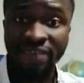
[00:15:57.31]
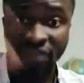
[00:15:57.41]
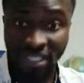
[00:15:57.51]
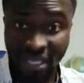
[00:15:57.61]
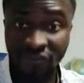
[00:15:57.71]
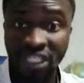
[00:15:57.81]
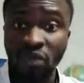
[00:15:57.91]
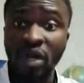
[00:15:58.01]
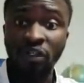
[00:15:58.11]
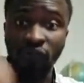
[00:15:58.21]
verse
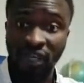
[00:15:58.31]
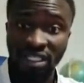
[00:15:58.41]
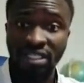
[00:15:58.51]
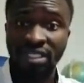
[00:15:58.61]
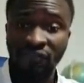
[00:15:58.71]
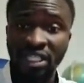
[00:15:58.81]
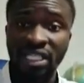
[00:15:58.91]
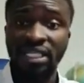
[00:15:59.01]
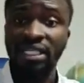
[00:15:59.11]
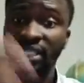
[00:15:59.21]
71 to verse
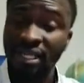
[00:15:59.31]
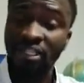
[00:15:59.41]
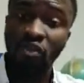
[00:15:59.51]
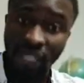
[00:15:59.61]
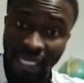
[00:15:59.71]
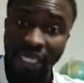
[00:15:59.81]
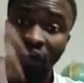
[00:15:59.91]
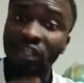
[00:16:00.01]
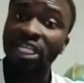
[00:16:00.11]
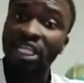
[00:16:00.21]
73 tells you clearly, on
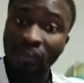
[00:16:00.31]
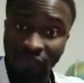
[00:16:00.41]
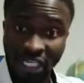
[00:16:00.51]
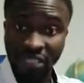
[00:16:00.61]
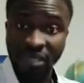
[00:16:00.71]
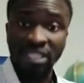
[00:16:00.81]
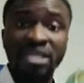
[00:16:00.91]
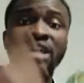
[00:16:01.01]
the day of judgment,